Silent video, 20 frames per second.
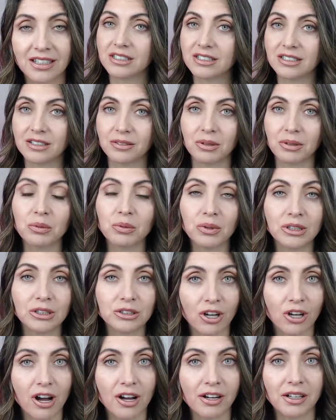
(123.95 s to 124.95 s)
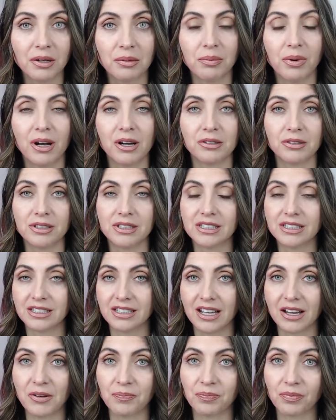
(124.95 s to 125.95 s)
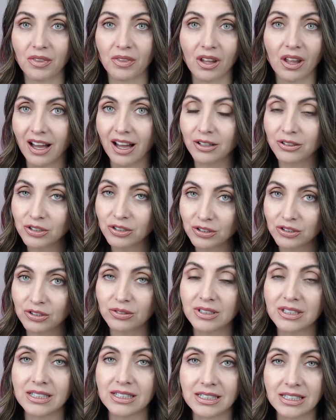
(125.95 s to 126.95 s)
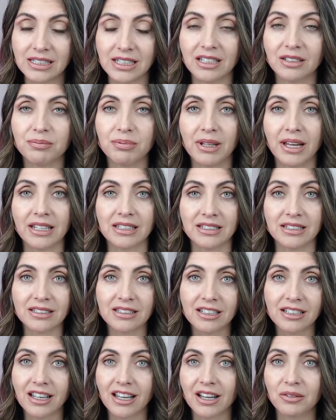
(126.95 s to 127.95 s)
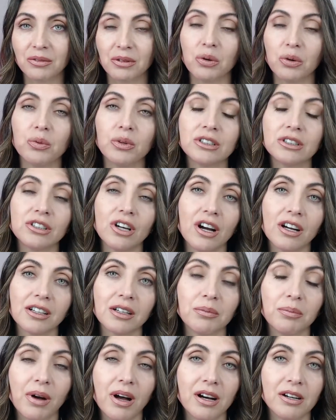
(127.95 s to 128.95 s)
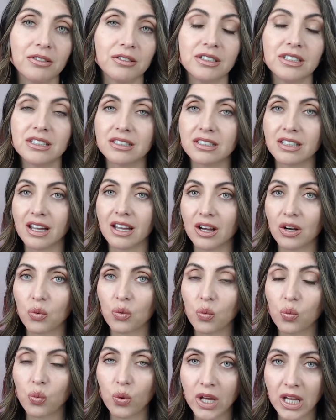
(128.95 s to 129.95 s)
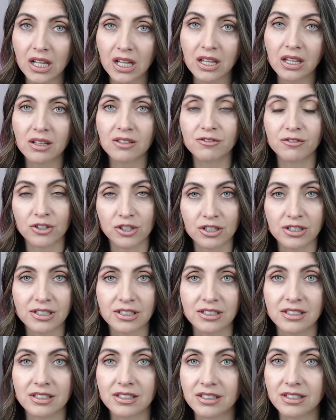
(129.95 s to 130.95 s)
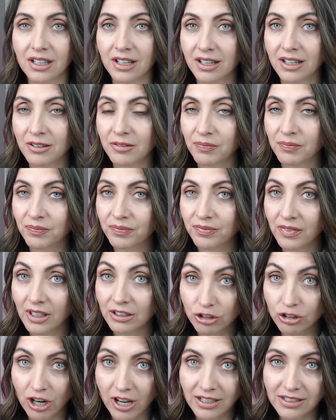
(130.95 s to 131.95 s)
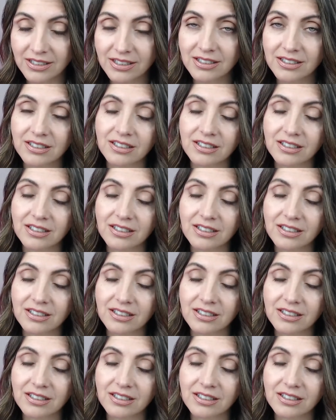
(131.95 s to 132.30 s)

So we will talk about how to do this estate planning. We will talk about will versus trust.